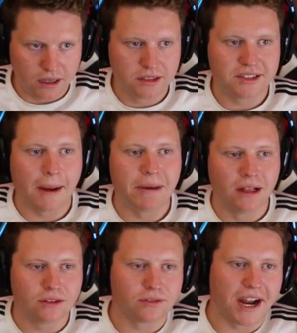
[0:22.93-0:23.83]

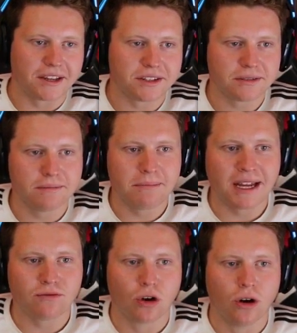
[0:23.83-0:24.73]
Stabilt race,
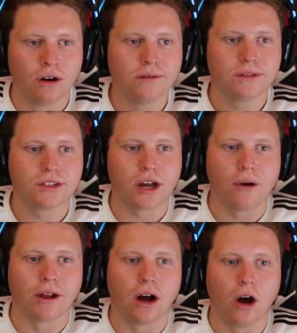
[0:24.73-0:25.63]
Medraw,
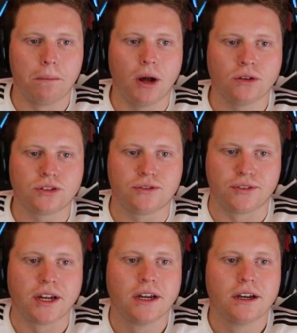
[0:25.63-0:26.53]
Skona, Hot Osv,
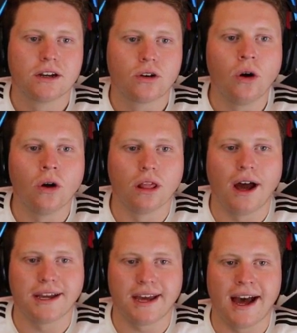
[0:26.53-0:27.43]
Core
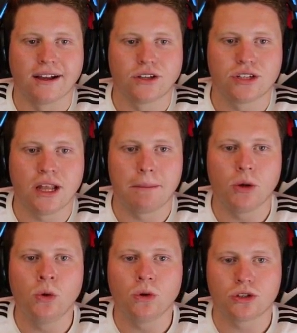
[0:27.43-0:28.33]
Light Catch, Slip
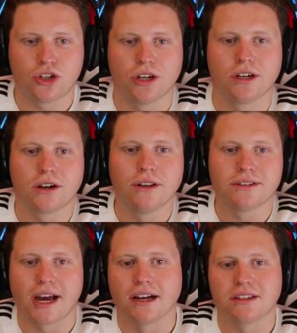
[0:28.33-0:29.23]
Wolf, oh, we got
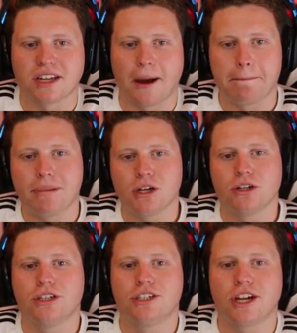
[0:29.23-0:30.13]
Core Light,
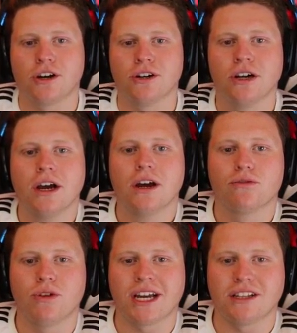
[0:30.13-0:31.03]
Blue, Dur,
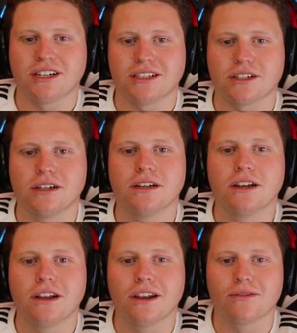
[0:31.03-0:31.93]
Ricketicket,
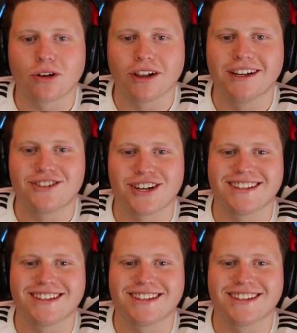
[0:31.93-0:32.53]
Roller,